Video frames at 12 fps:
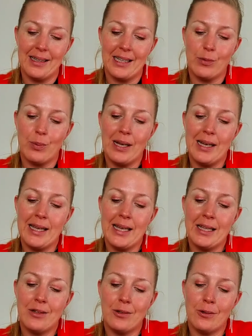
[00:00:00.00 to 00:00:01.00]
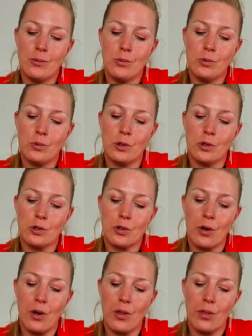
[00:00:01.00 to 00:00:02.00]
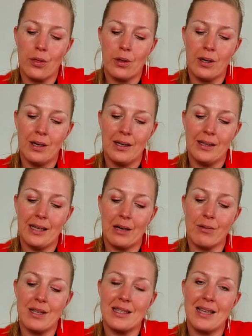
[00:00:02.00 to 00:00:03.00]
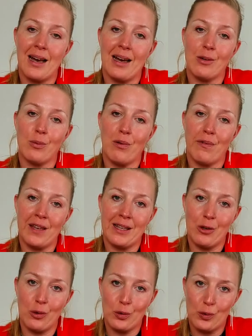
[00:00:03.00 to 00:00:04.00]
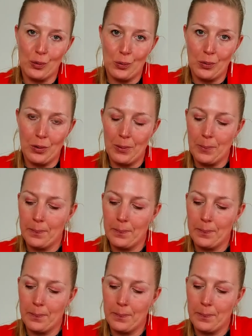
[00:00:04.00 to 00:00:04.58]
It will lead you to the truth that resides within your soul.